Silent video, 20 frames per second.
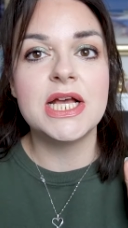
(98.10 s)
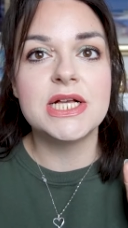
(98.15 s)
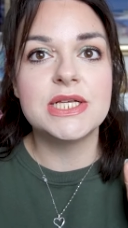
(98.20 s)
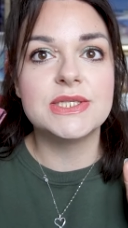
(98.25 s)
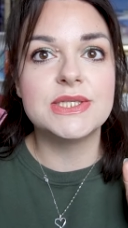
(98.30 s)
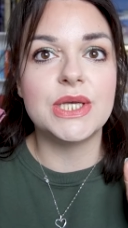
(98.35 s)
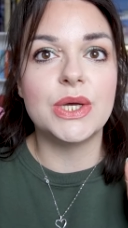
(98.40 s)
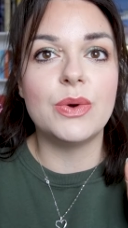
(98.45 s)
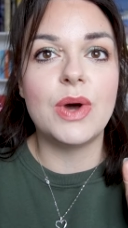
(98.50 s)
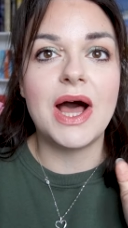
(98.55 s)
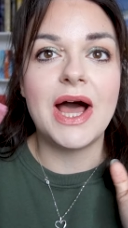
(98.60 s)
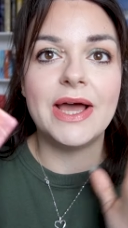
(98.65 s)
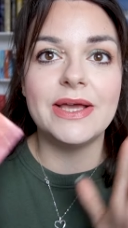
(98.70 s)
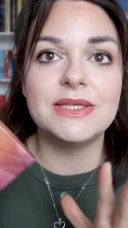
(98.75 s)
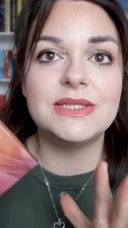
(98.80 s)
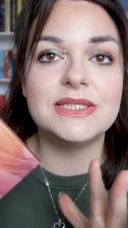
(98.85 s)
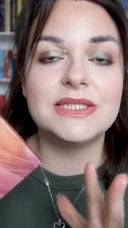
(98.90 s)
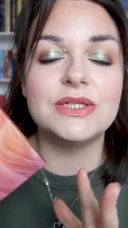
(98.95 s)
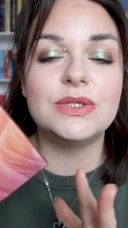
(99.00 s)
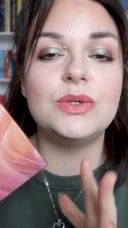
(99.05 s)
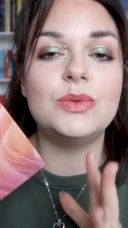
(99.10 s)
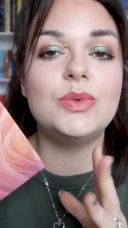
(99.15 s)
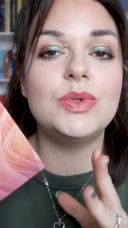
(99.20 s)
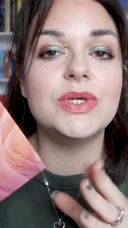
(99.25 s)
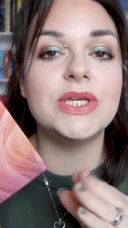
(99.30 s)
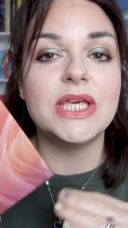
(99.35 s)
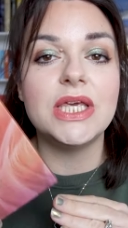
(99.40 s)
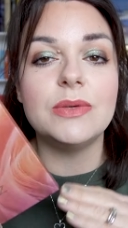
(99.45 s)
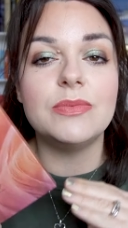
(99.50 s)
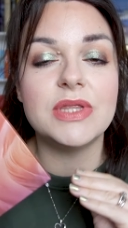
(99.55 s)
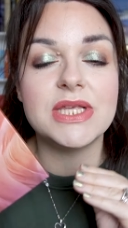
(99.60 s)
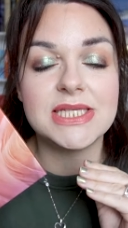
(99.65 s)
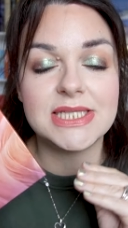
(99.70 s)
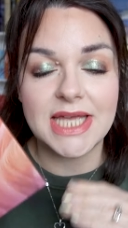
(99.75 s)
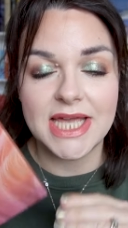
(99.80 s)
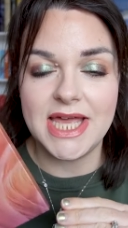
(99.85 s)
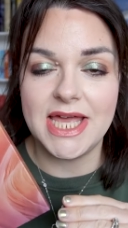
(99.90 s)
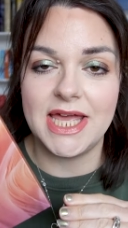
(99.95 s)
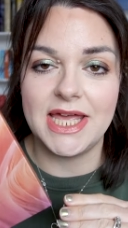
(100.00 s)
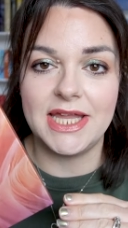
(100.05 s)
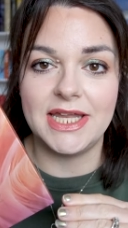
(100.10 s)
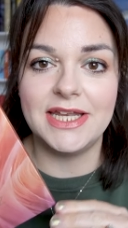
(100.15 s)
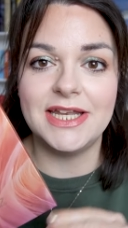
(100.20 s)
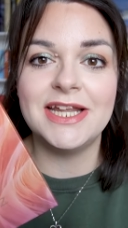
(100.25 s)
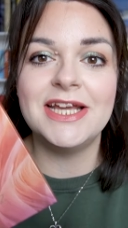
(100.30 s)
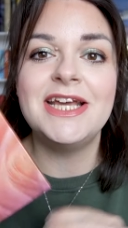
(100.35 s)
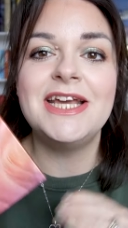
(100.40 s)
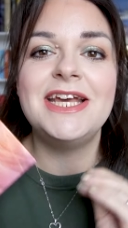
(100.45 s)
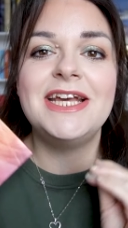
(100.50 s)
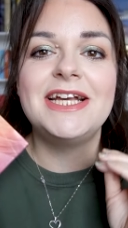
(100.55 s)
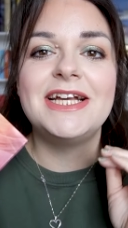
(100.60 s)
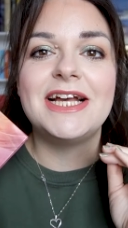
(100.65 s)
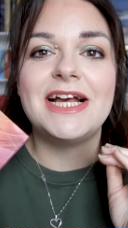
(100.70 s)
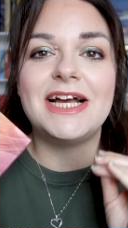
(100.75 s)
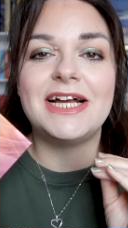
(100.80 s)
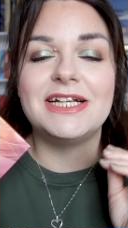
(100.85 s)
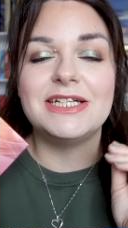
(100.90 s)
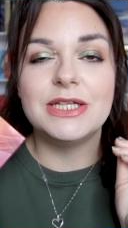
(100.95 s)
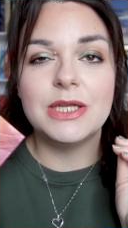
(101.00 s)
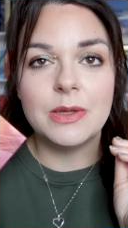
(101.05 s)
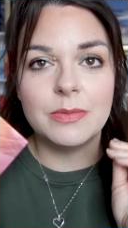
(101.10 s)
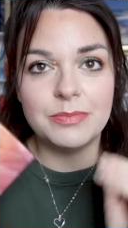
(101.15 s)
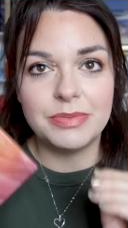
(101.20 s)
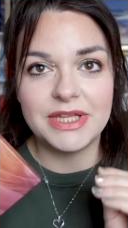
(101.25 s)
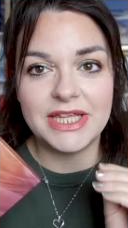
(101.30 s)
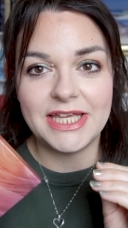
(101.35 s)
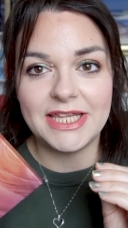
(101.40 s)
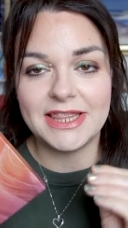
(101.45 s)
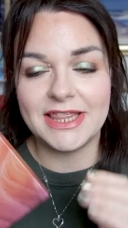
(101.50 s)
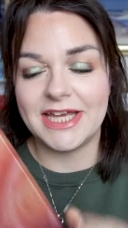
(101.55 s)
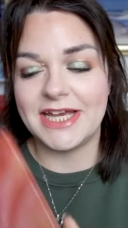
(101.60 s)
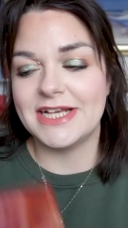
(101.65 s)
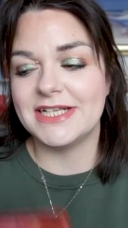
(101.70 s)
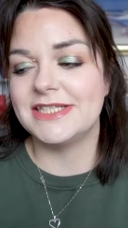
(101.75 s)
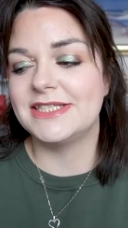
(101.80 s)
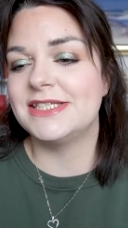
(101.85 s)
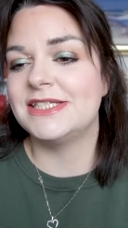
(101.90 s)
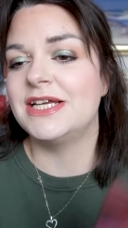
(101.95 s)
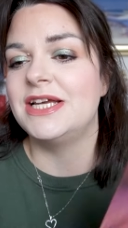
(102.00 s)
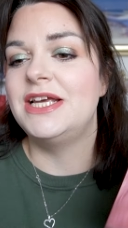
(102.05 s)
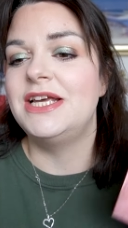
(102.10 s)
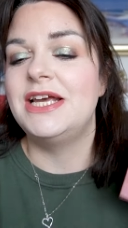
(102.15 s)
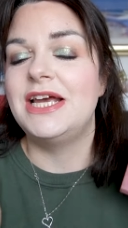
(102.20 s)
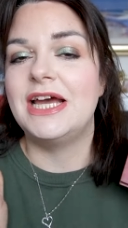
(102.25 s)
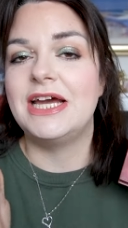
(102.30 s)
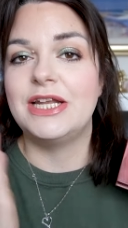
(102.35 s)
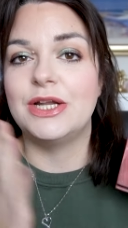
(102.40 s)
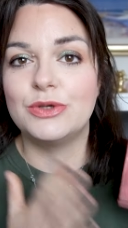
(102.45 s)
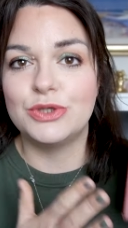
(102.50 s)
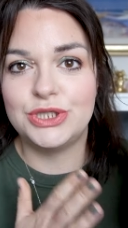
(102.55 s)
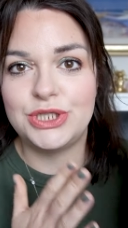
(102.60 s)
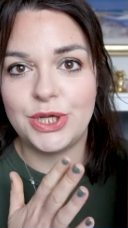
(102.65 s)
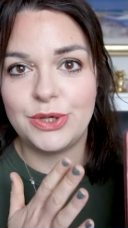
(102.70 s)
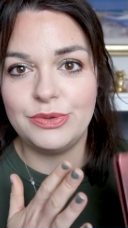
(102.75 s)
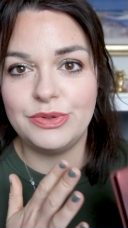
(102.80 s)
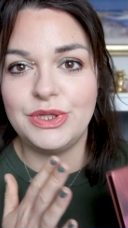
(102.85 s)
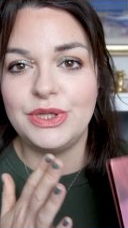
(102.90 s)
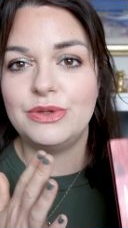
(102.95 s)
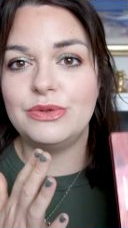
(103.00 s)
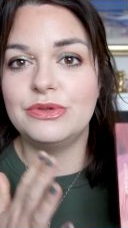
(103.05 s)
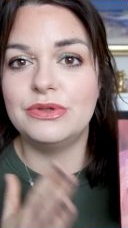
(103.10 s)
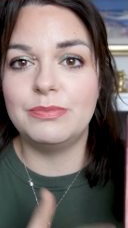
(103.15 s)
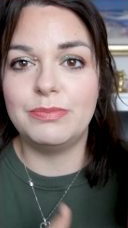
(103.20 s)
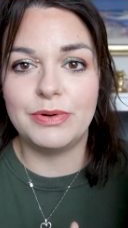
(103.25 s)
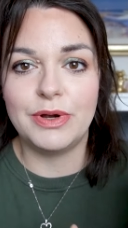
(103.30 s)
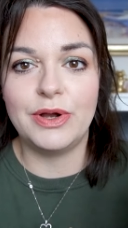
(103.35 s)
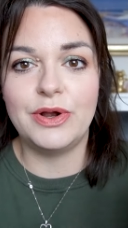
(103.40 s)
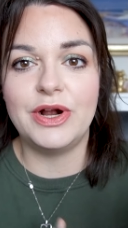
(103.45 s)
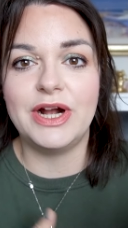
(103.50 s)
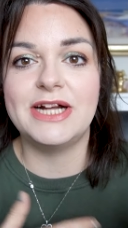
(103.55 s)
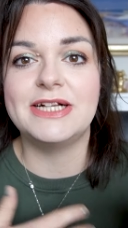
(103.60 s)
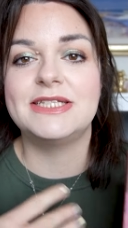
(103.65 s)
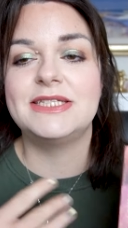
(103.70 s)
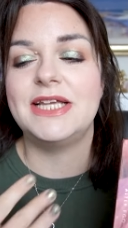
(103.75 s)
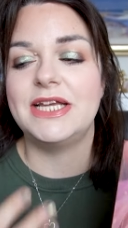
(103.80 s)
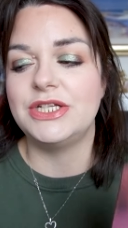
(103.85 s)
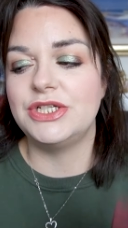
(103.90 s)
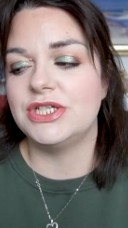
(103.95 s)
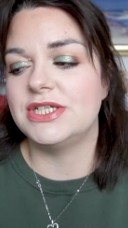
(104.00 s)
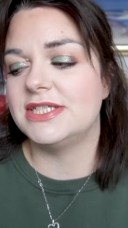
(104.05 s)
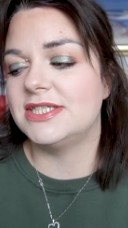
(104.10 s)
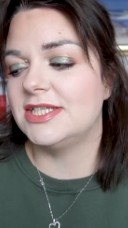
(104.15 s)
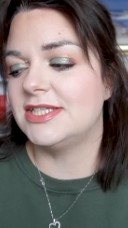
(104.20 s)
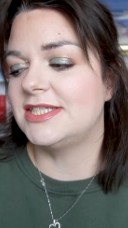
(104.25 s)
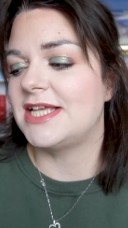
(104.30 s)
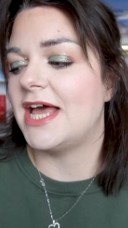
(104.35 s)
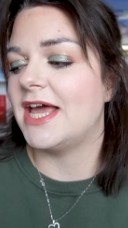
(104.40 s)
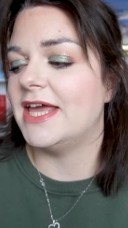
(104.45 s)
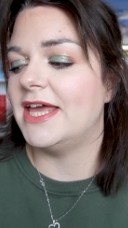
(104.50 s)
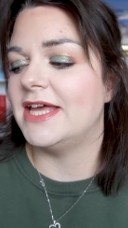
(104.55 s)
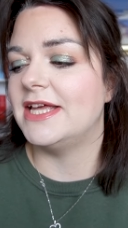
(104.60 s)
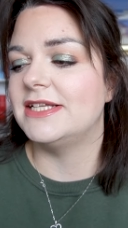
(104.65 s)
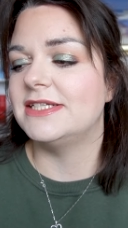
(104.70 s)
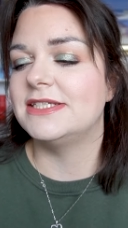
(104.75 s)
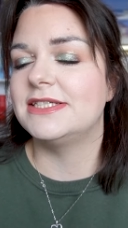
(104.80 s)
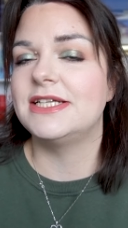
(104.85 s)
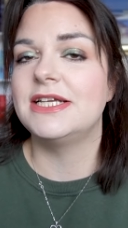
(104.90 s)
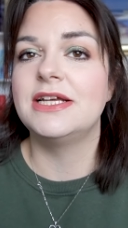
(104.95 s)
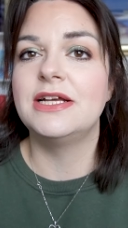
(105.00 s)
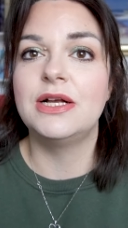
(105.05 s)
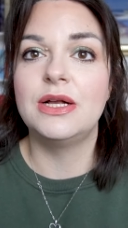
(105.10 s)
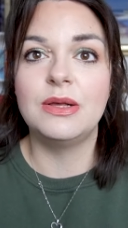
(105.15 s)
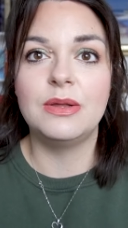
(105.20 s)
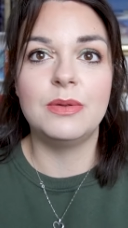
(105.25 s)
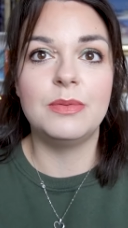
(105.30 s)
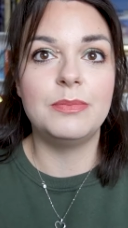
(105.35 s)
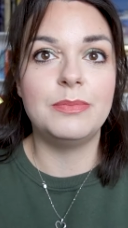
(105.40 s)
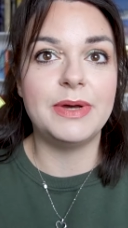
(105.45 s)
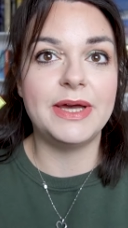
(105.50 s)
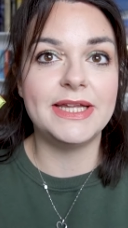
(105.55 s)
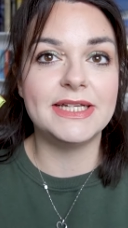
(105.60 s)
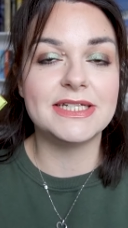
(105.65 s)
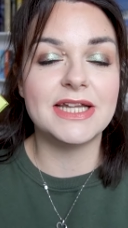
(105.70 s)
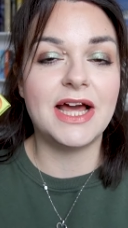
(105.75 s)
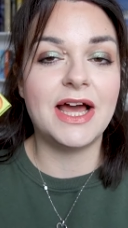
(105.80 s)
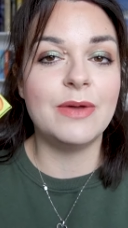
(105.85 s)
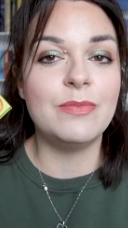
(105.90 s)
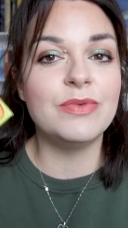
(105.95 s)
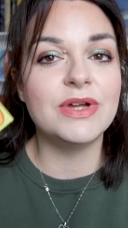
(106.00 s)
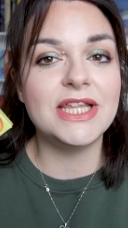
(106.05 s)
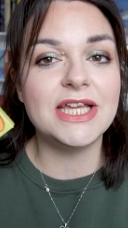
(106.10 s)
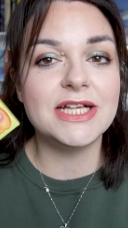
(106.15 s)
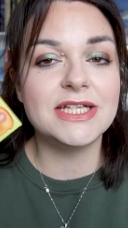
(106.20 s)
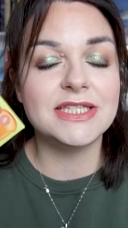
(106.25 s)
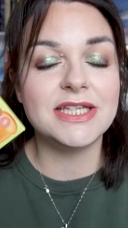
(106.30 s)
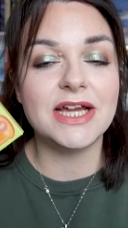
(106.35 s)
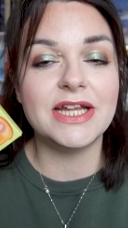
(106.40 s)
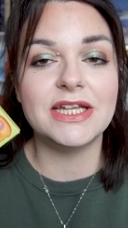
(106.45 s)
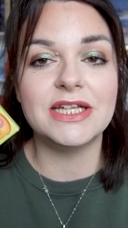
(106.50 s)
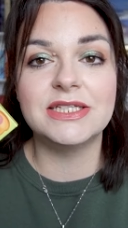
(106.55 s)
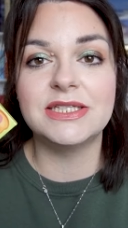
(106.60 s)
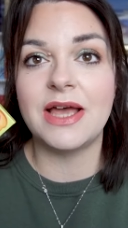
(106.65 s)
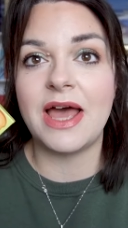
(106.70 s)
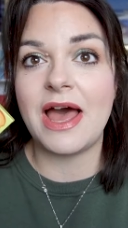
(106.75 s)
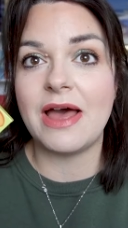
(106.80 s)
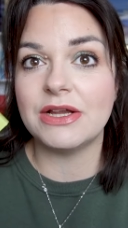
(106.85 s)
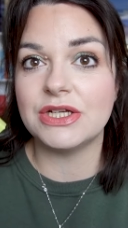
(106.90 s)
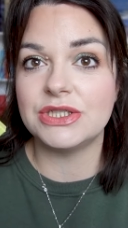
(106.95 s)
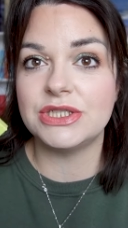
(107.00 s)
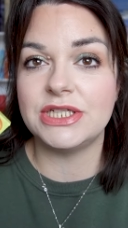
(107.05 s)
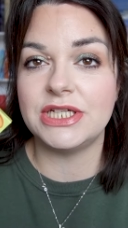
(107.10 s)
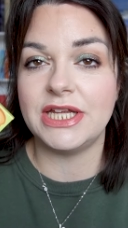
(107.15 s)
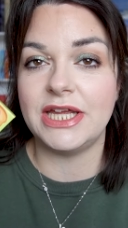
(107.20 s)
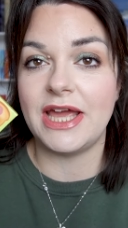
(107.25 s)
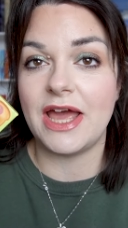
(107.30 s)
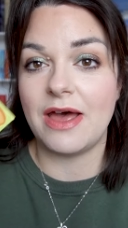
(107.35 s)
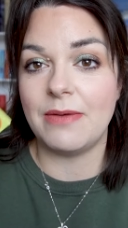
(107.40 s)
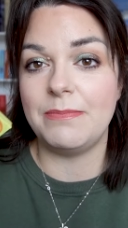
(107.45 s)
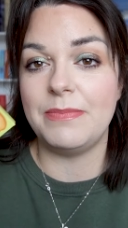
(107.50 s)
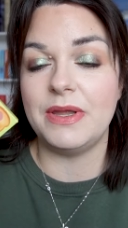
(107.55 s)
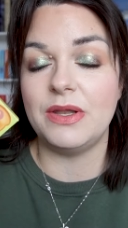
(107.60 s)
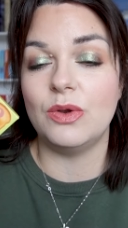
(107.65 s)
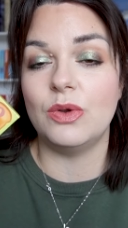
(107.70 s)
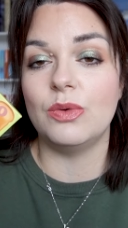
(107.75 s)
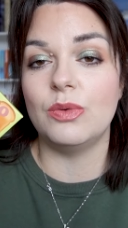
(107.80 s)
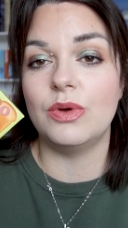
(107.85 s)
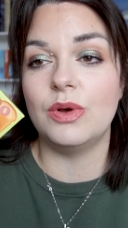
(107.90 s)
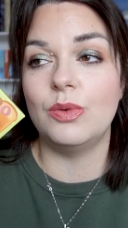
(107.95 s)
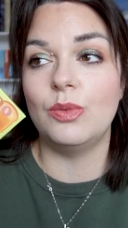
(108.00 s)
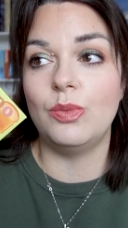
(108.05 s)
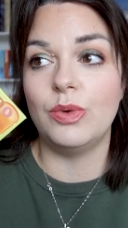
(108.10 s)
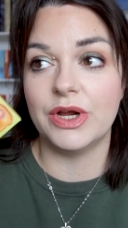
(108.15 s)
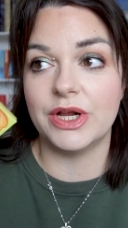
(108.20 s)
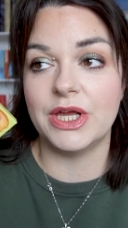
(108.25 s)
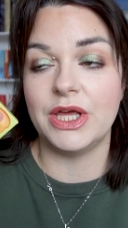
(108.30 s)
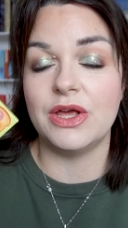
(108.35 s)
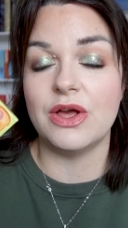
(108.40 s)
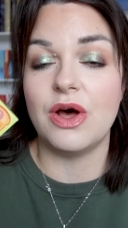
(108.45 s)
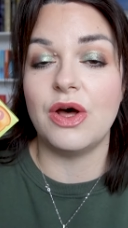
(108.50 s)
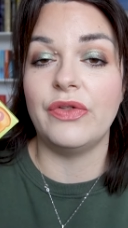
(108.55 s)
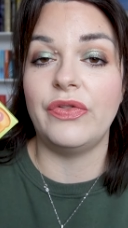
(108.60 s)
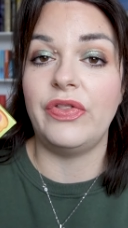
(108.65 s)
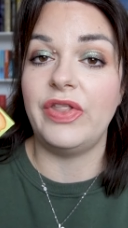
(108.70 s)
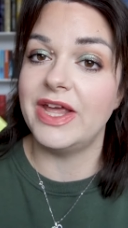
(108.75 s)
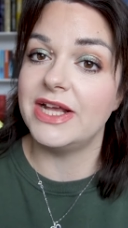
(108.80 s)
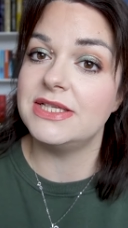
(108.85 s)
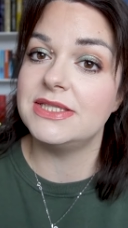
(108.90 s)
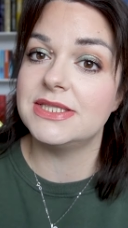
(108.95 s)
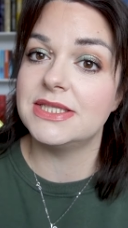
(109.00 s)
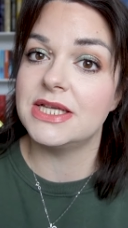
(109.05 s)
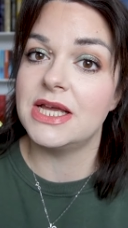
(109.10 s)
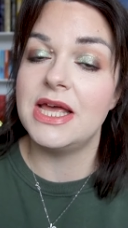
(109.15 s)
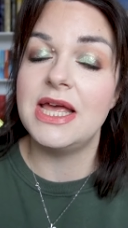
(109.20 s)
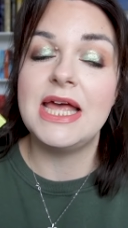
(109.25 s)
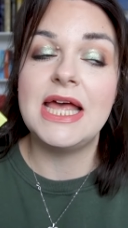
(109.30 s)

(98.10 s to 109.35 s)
So I still will keep this in and complete this, and I'll show you the progress in just a second. But I'm really excited because I actually have been working on this,